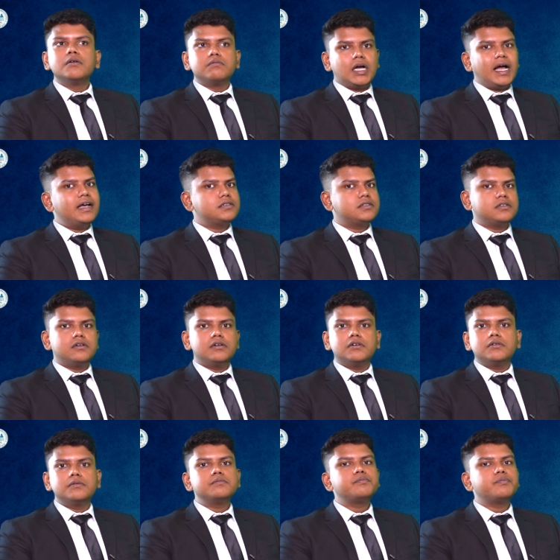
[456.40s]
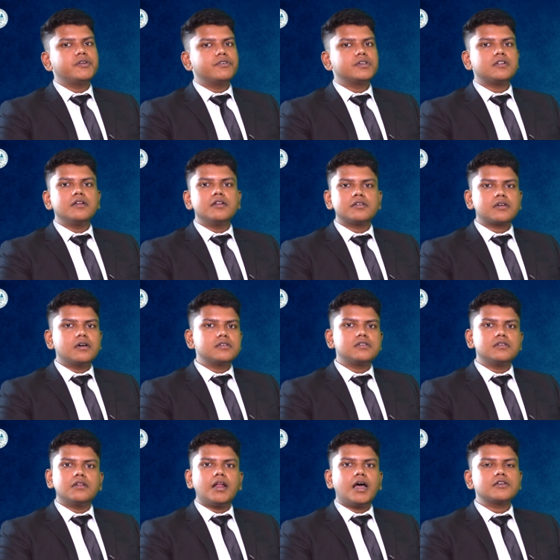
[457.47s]
as uh, previously discussed
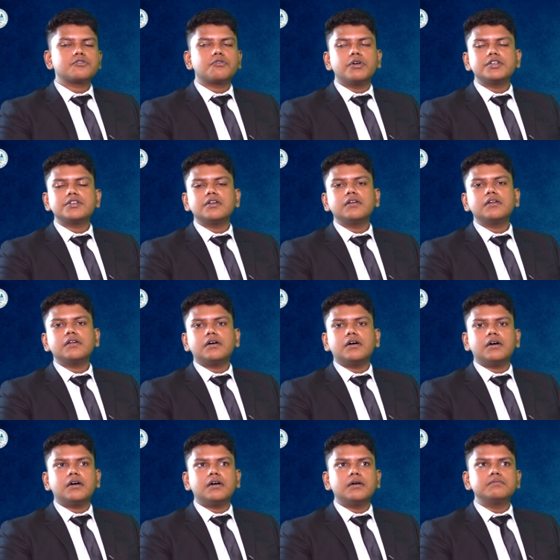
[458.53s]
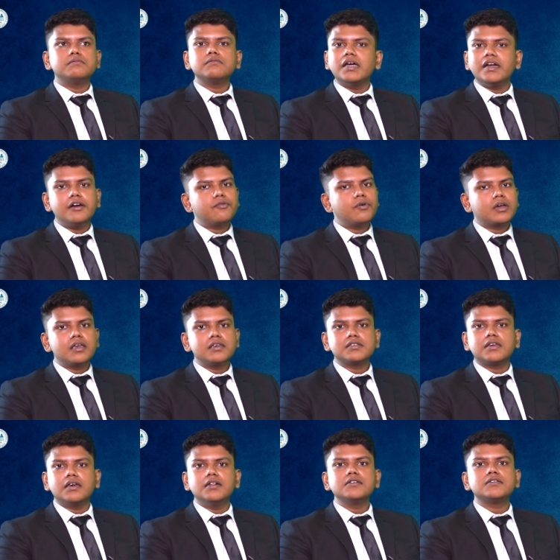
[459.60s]
in the last question, uh, my networking
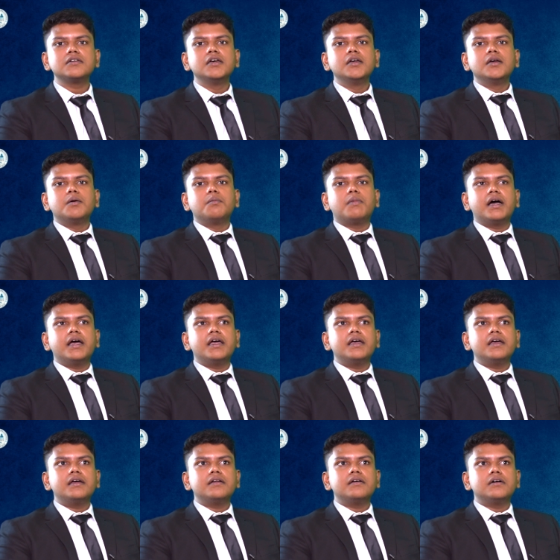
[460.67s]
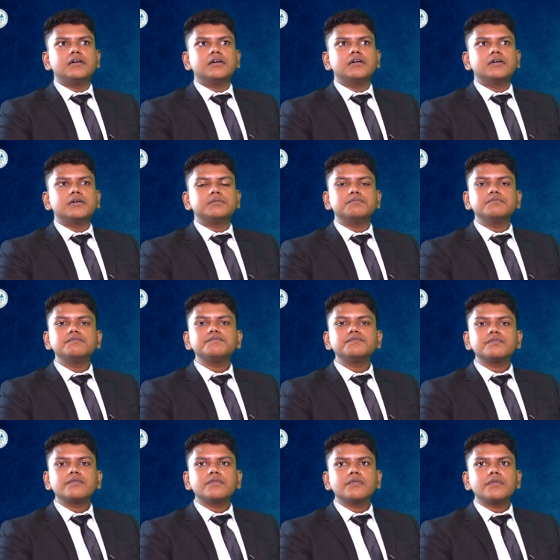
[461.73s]
skills, my uh,
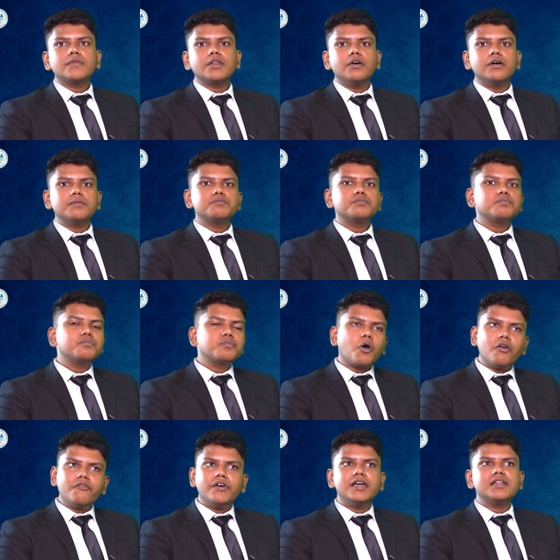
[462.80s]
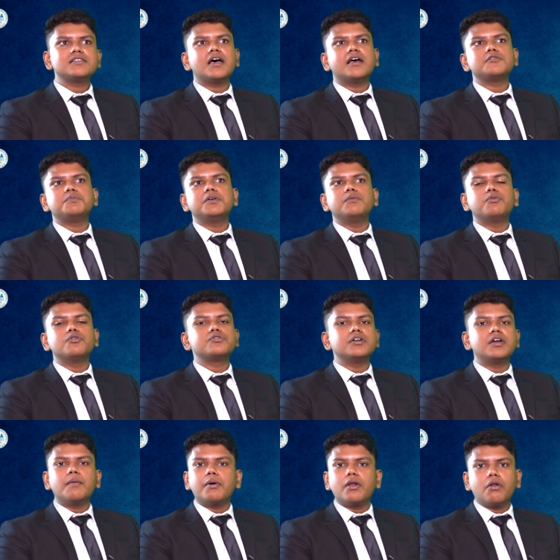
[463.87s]
confidence has been boosted
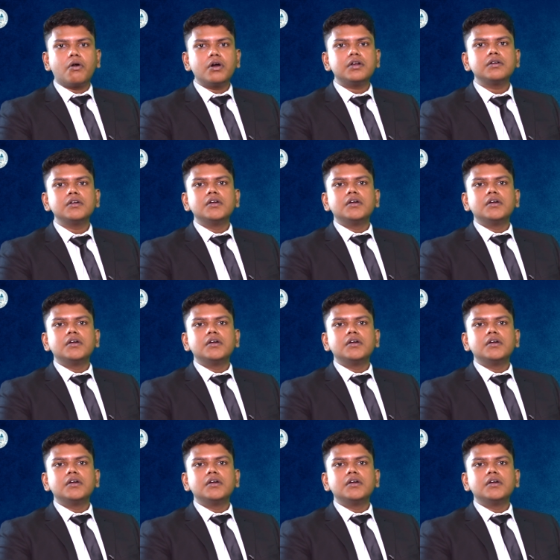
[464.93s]
up a lot.